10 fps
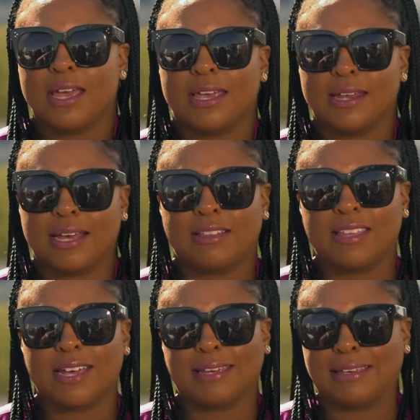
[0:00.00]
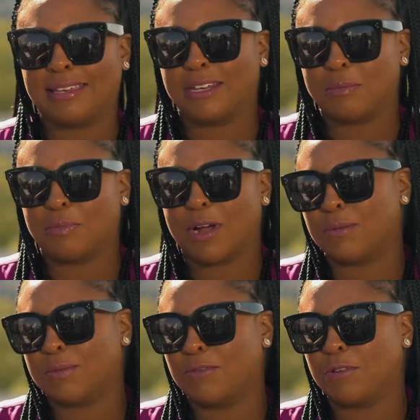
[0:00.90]
And I think I get it
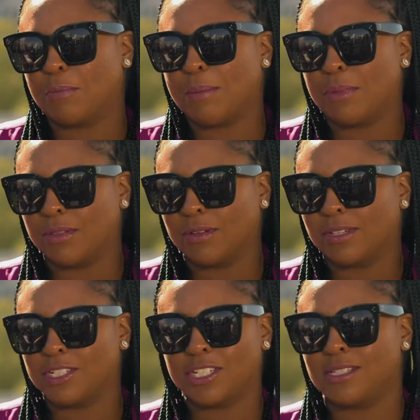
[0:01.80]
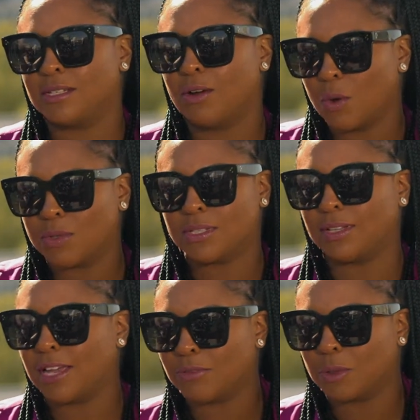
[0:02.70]
probably from my mother because she's always the
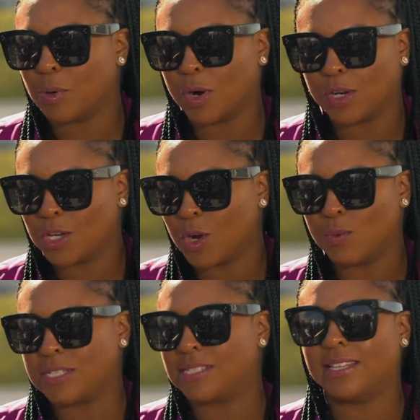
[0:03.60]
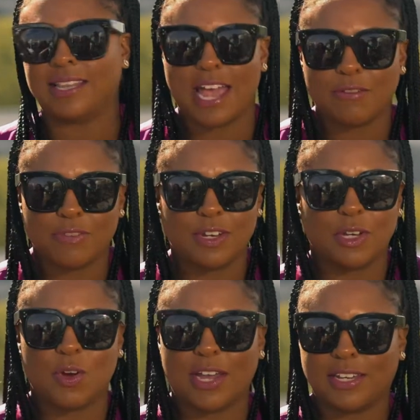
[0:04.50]
life of the party, always laughing
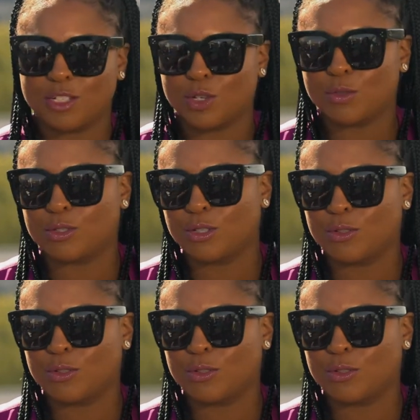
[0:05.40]
and cracking jokes too.